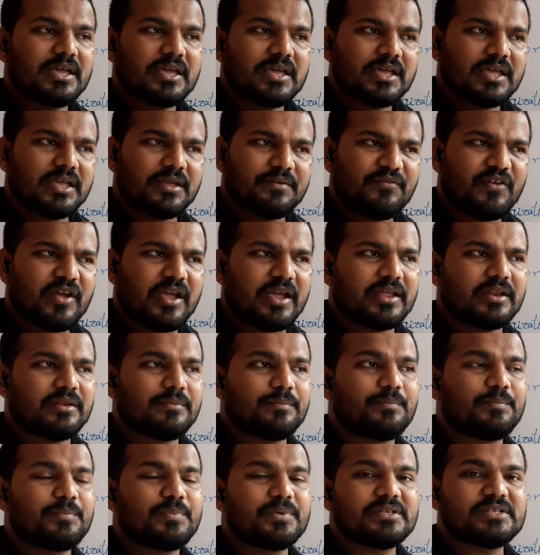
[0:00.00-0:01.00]

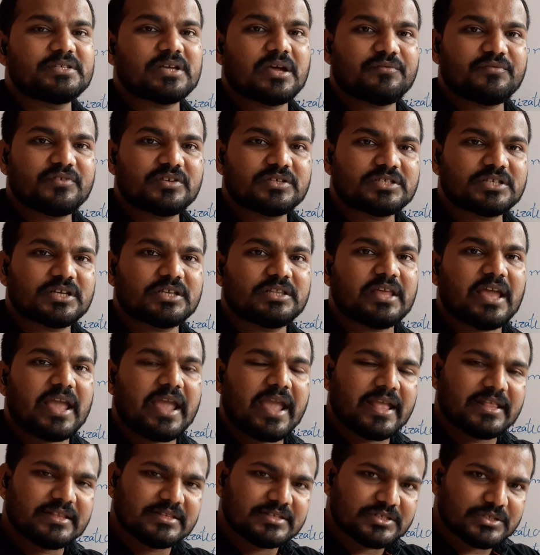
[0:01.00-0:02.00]
Even preservation
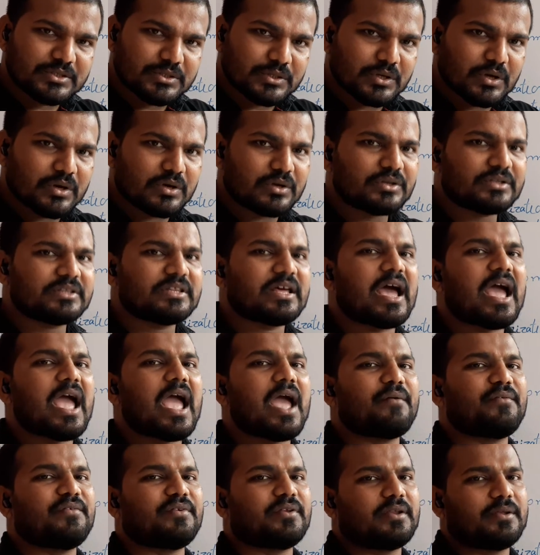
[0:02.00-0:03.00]
ensures the
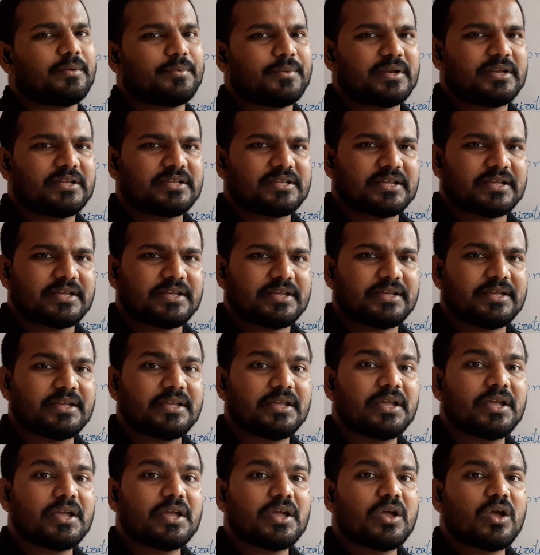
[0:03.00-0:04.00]

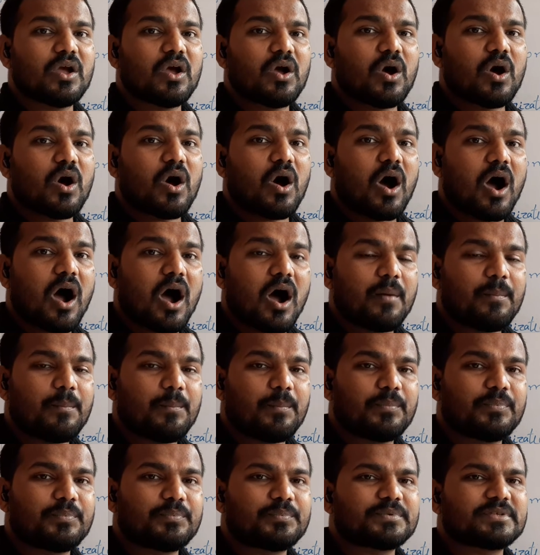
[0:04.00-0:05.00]
availability
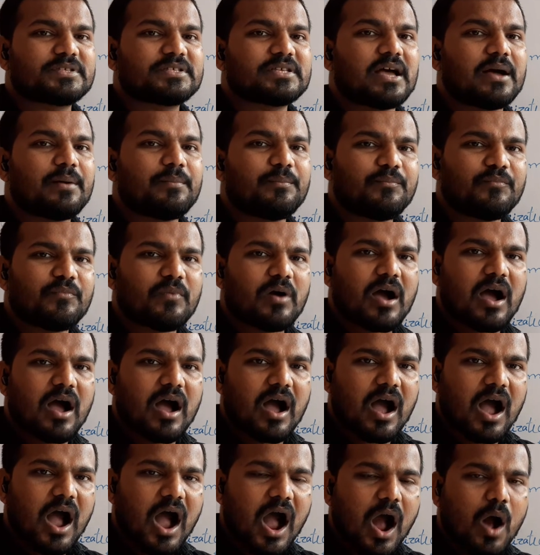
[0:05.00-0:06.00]
of some
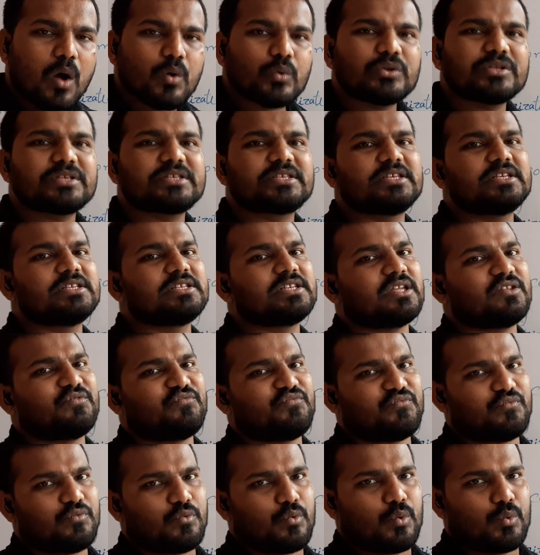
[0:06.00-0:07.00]
out-season
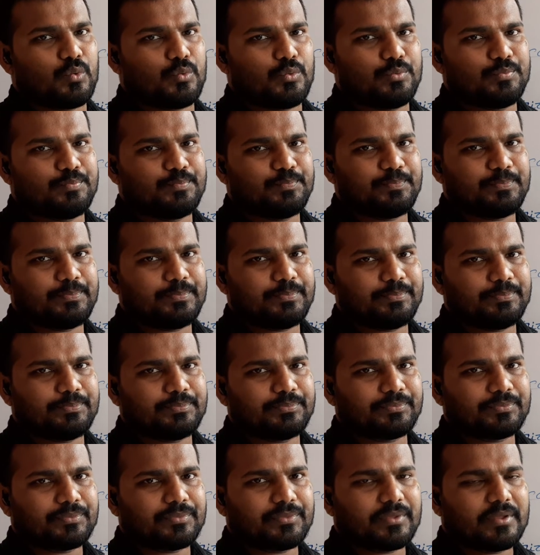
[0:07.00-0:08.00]
food.
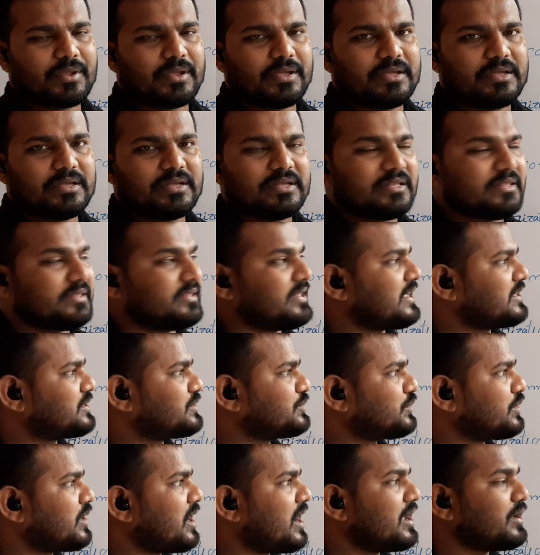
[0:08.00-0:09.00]

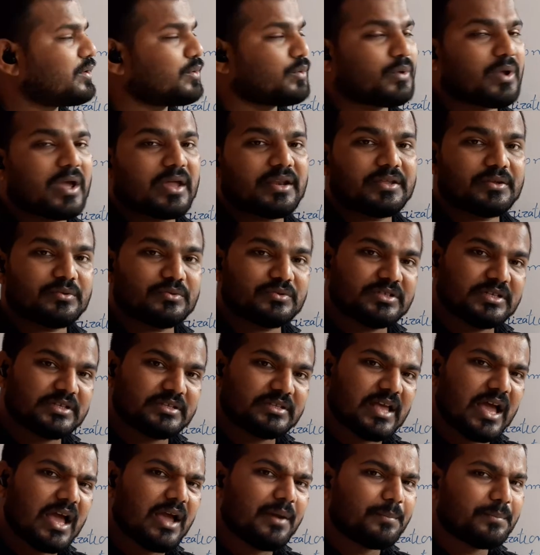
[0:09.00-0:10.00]
That's why we are
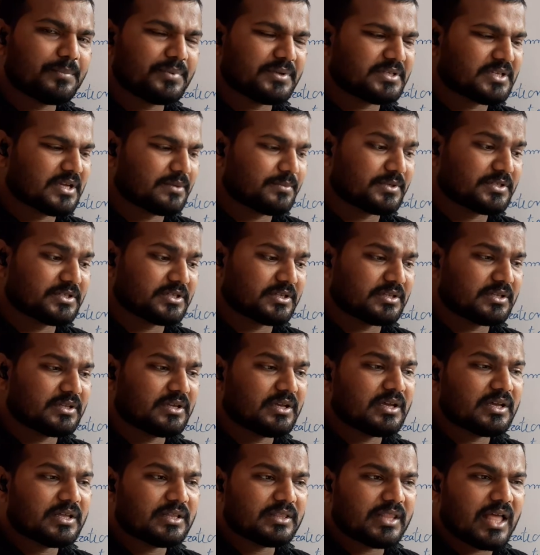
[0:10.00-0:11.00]
using the preservation.
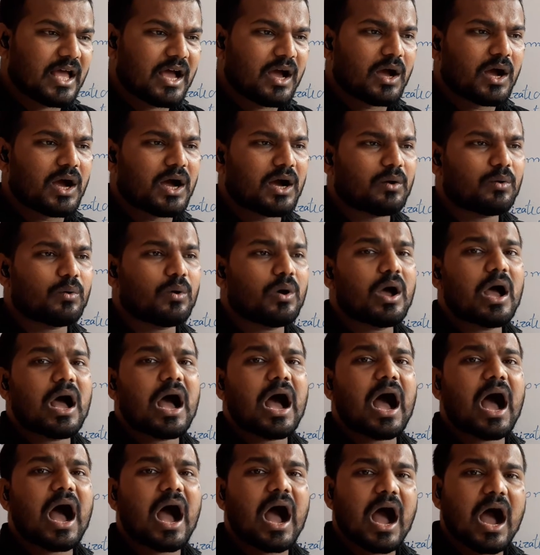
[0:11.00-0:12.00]
Now,
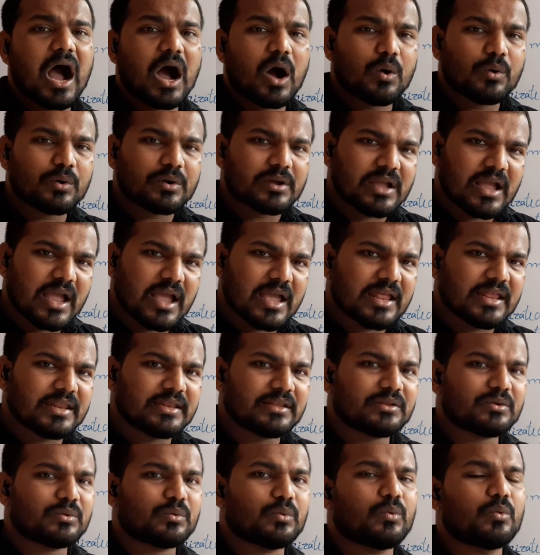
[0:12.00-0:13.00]
how
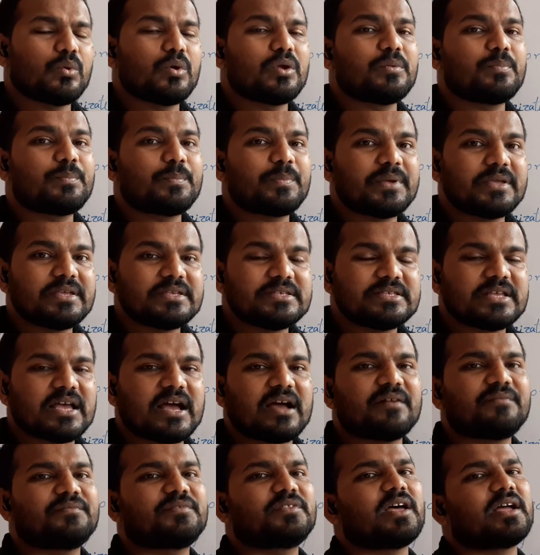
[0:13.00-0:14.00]
can we
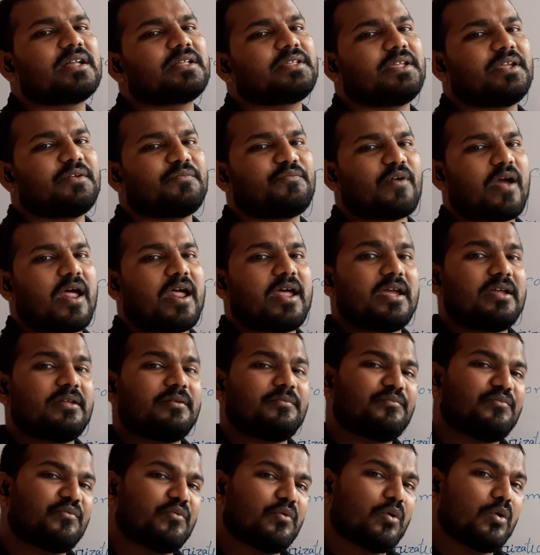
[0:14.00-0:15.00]
preserve the
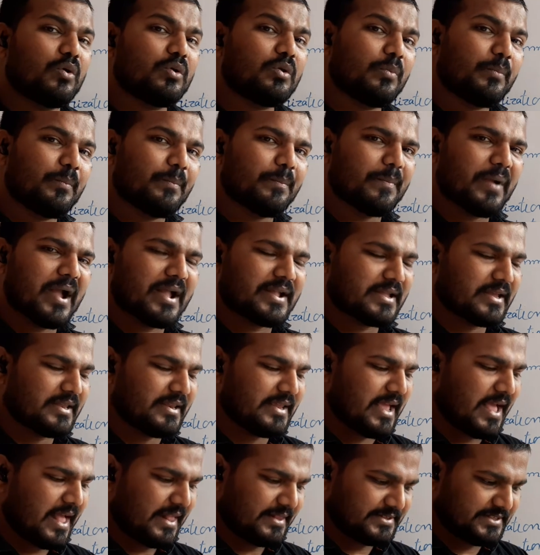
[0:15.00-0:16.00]
different food
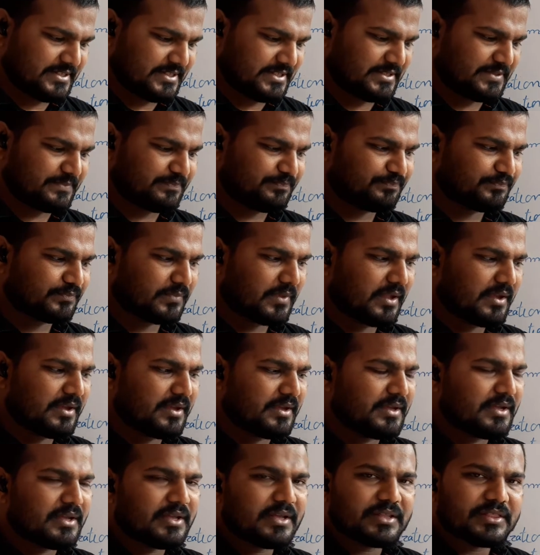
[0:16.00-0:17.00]
materials?
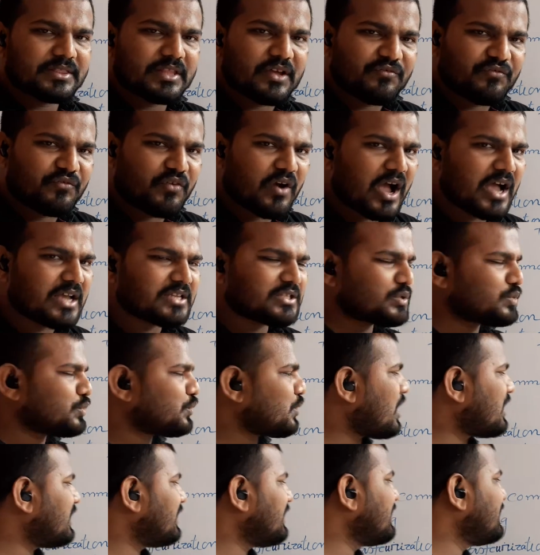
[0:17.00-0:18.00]
The first
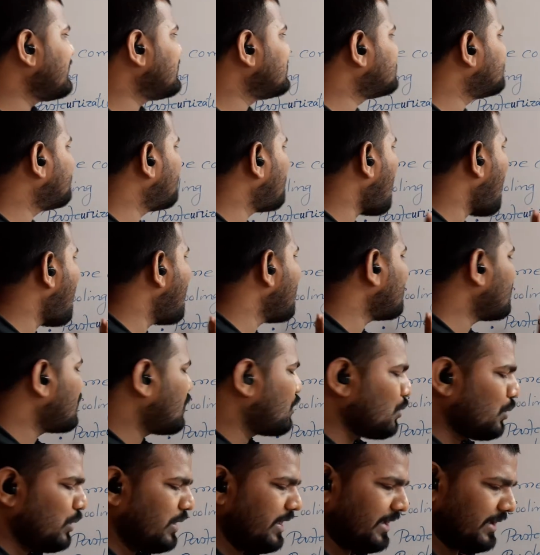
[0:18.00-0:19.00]
one is by
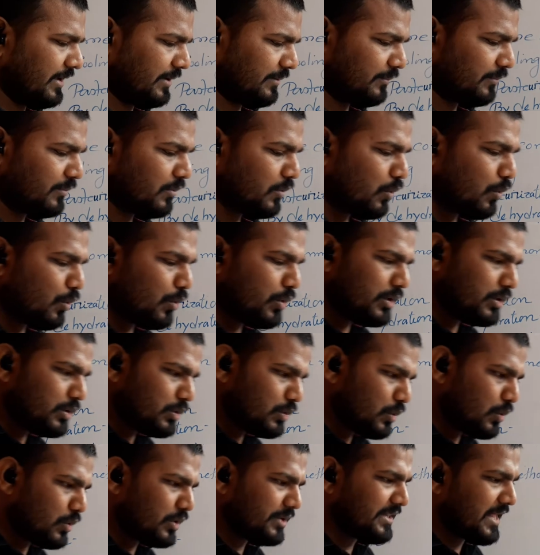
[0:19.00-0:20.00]
cooling. We
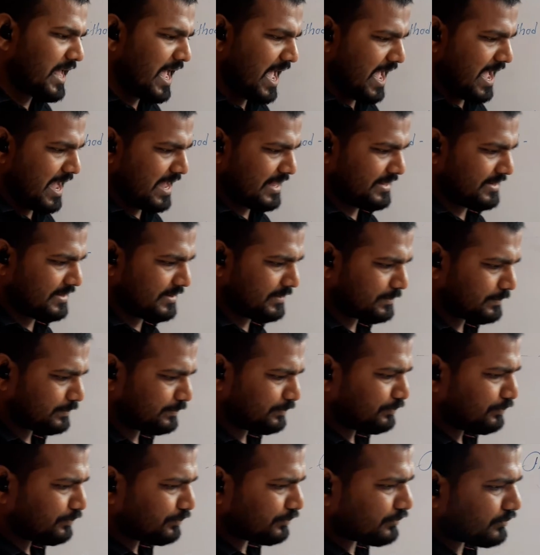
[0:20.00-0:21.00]
know that
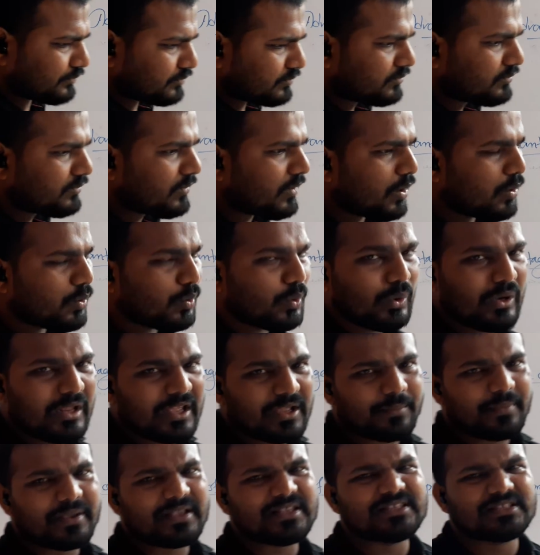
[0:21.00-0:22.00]

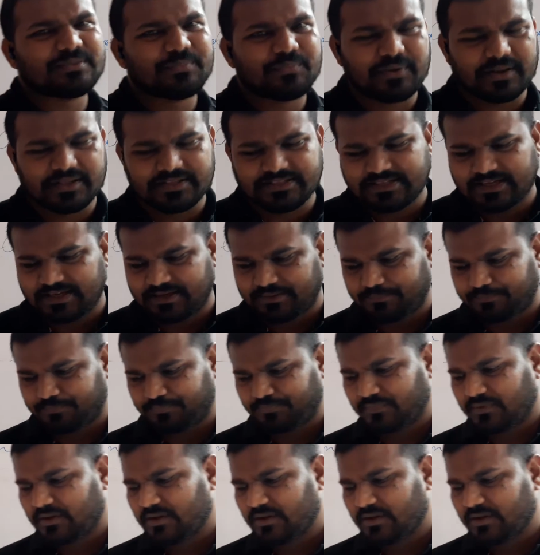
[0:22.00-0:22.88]
cooling is freezing.